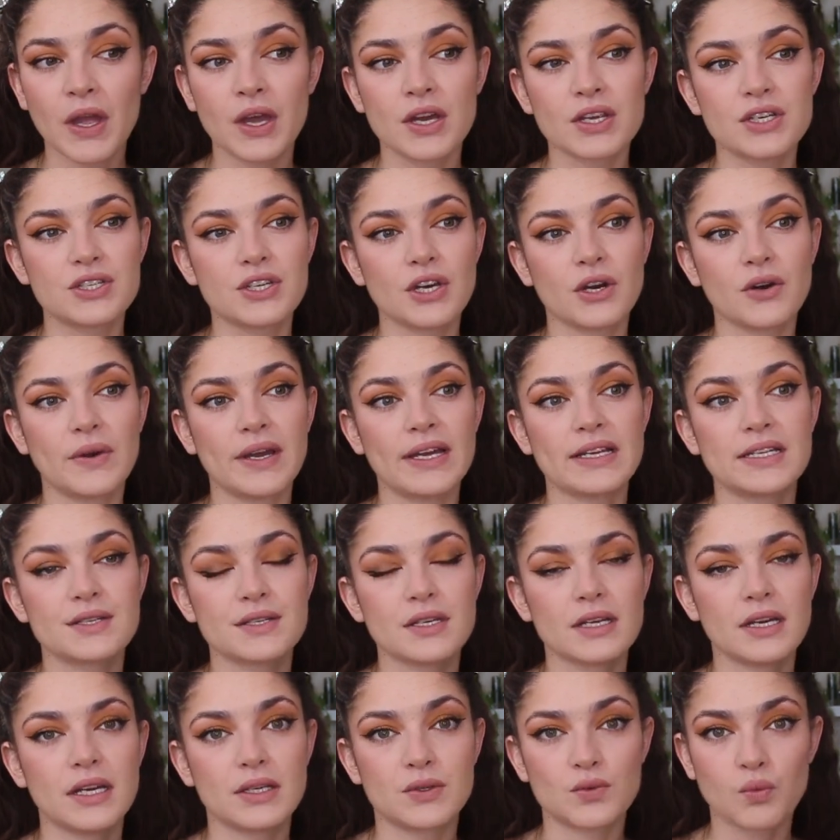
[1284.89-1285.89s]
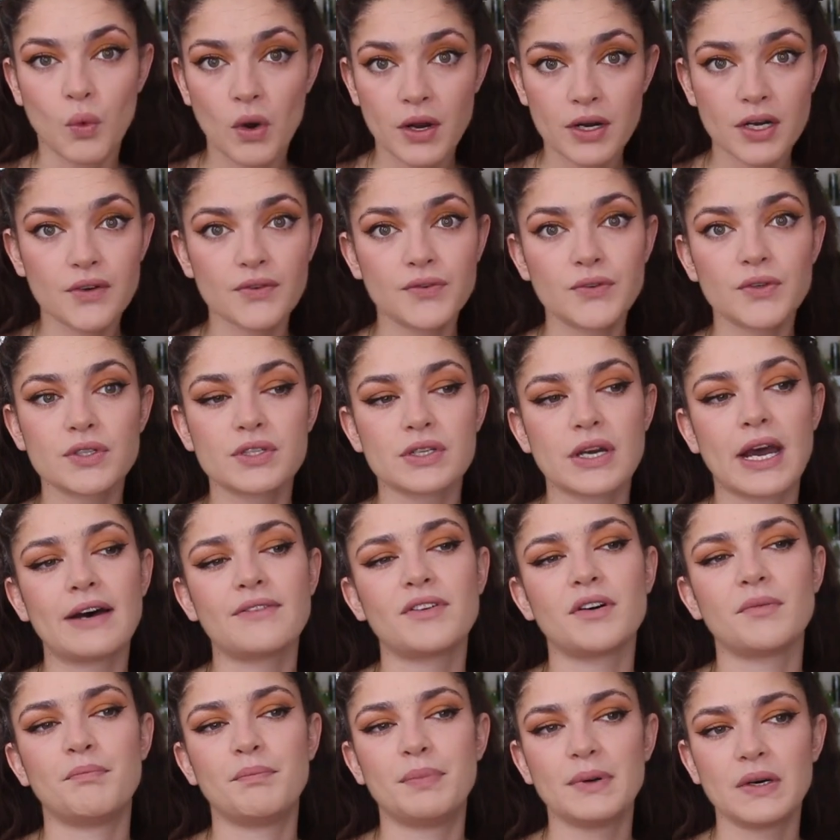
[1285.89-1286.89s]
So it's it's wonderful to have
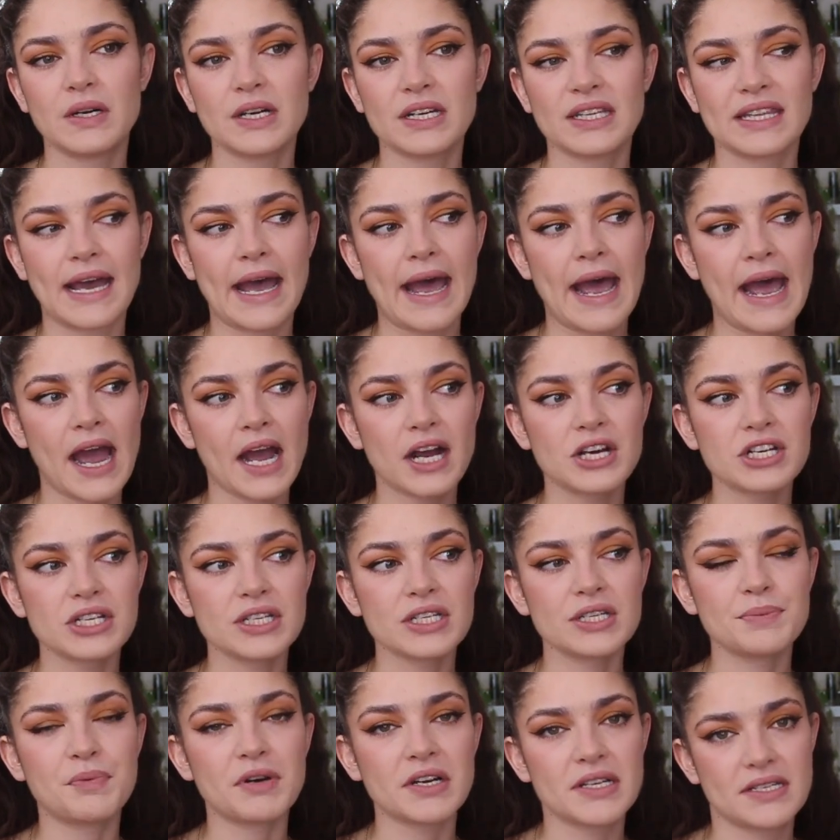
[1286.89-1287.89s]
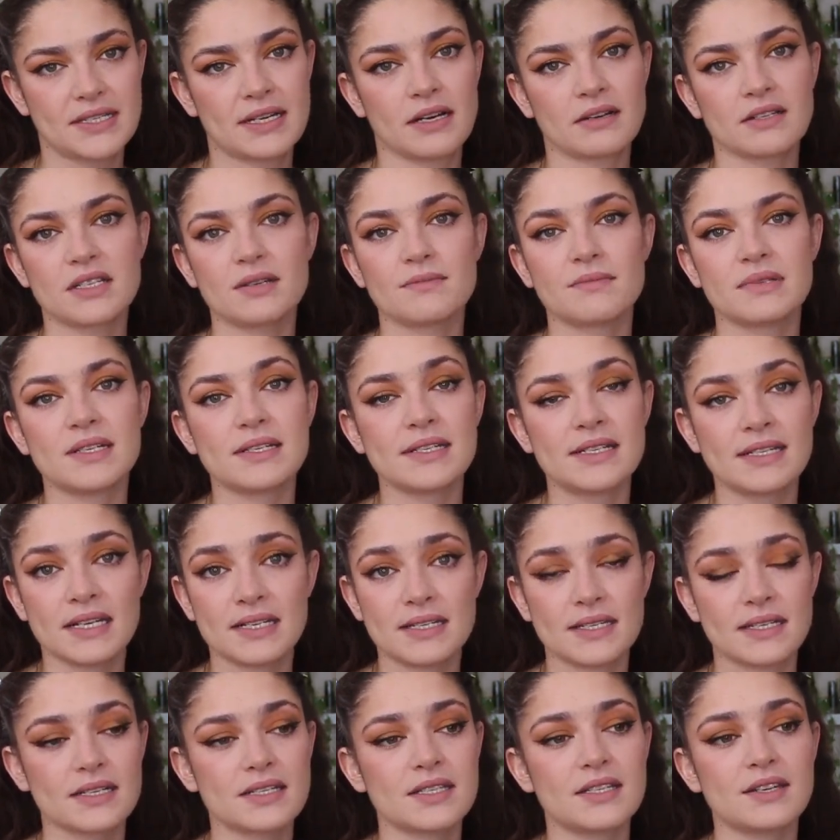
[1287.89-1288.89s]
a book that actually puts down some
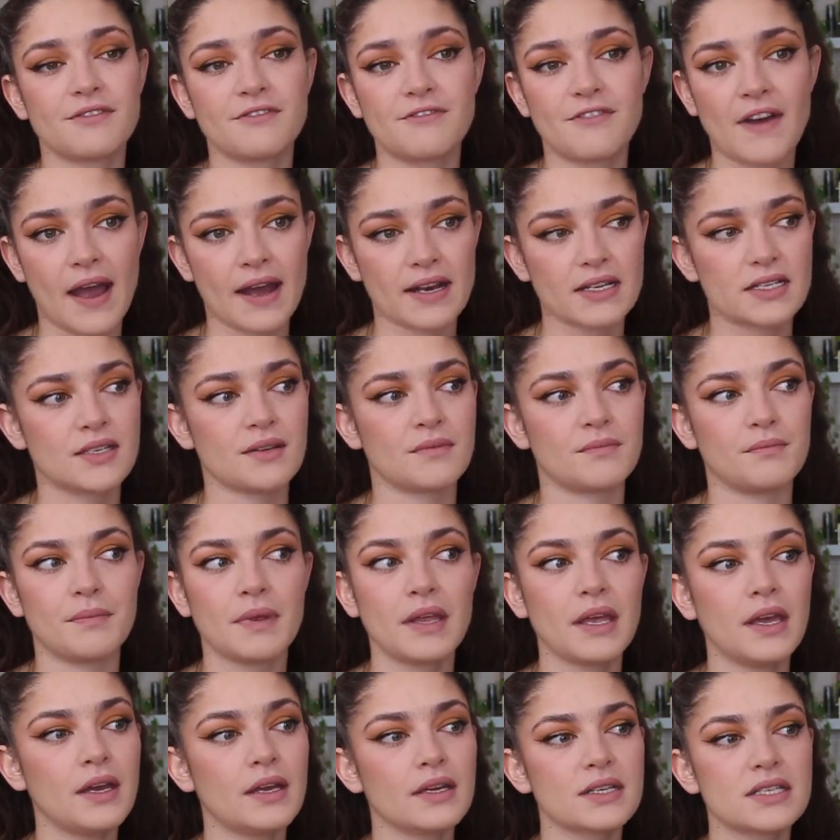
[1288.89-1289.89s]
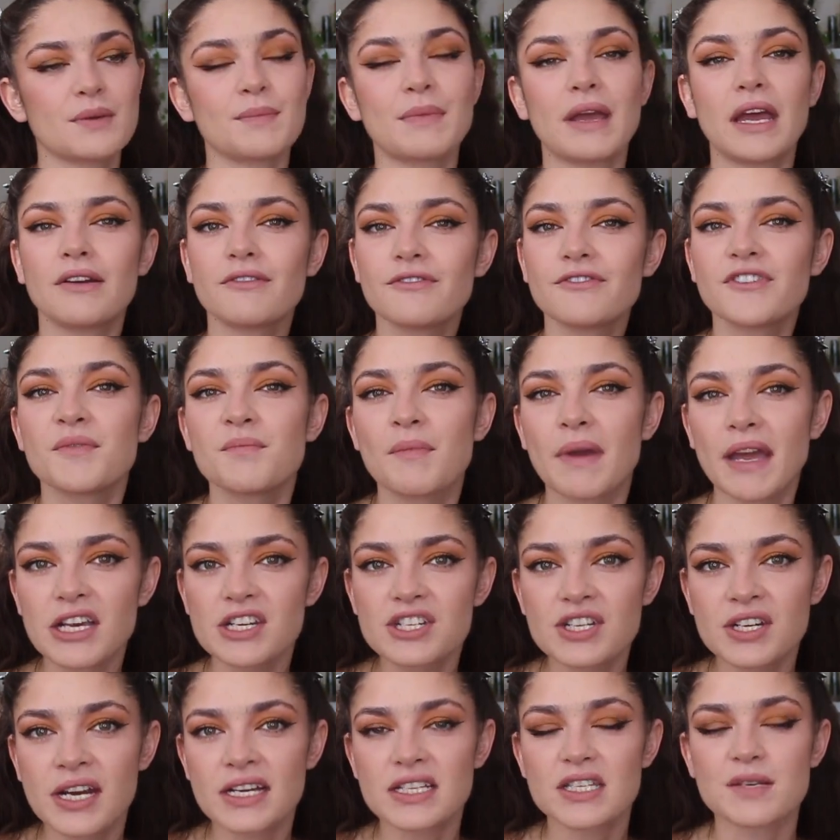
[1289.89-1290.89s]
statistics, some facts, some some
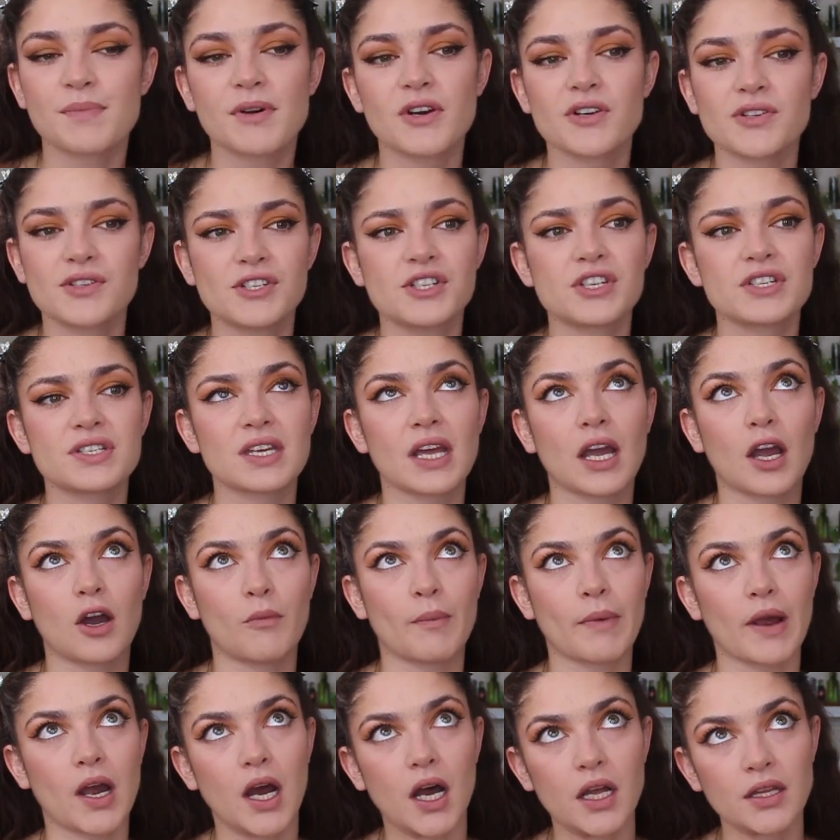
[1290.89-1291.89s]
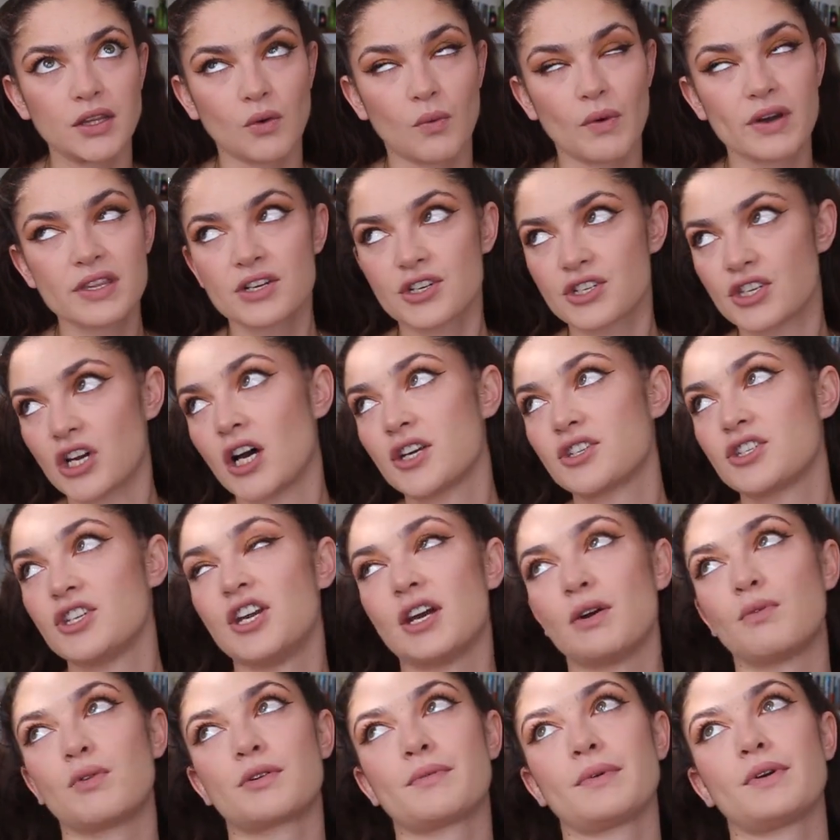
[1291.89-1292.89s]
information as opposed to just saying, "Oh my god, the weather's hot
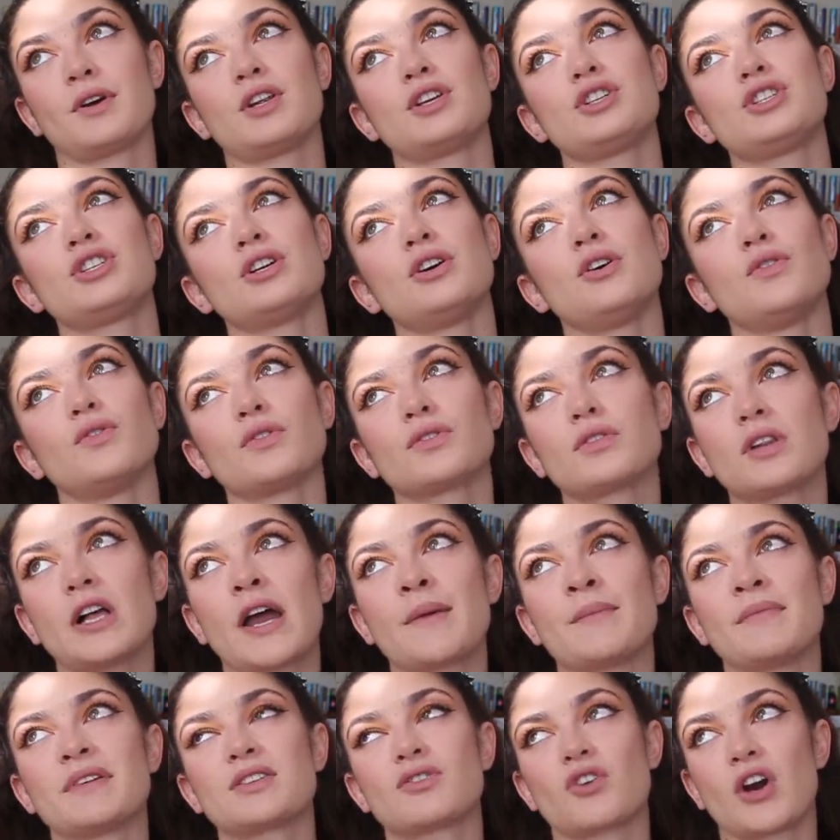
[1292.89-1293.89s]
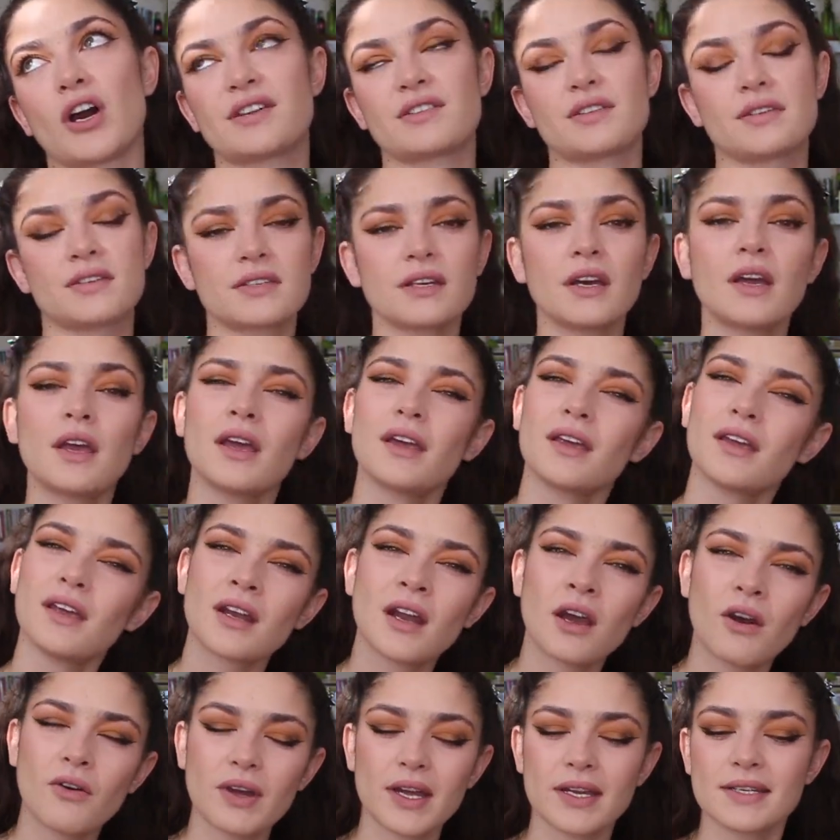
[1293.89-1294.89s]
today. What are we going to do? The climate crisis." You
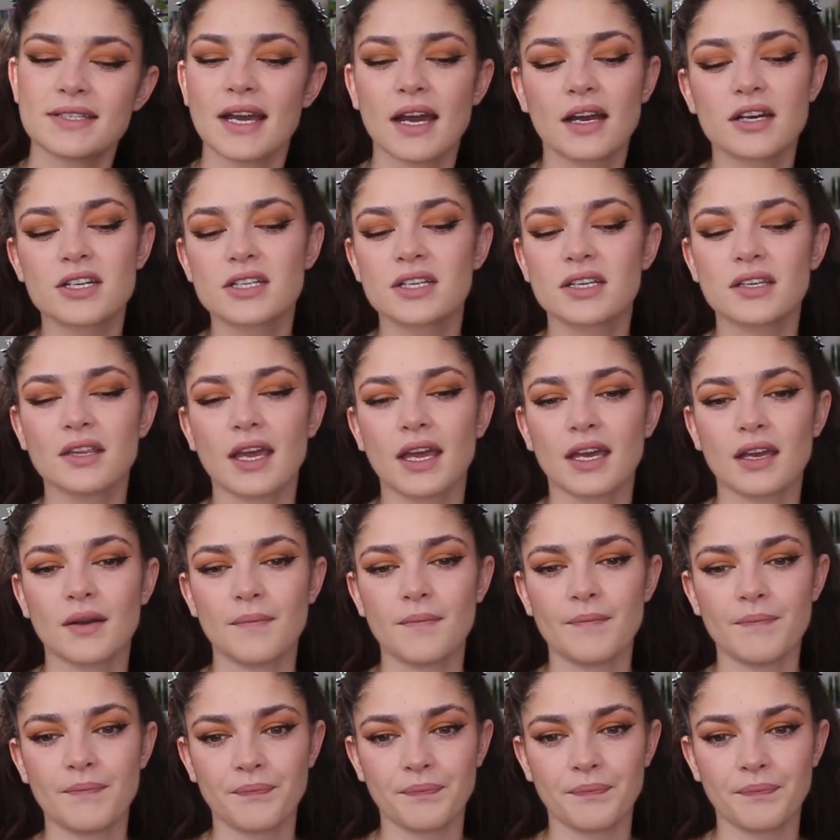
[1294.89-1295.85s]
know, it's actually like